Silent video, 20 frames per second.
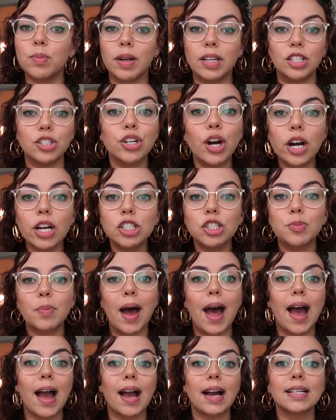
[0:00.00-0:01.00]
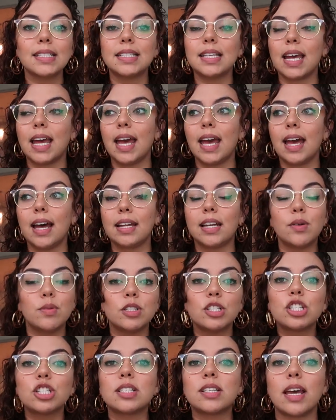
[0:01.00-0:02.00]
many chargebacks and it
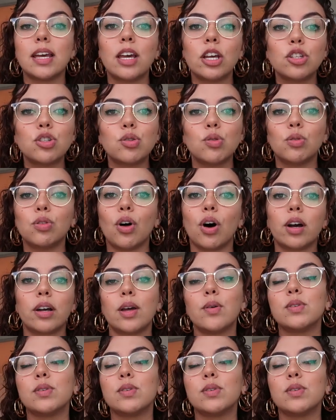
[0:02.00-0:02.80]
was just taking too long.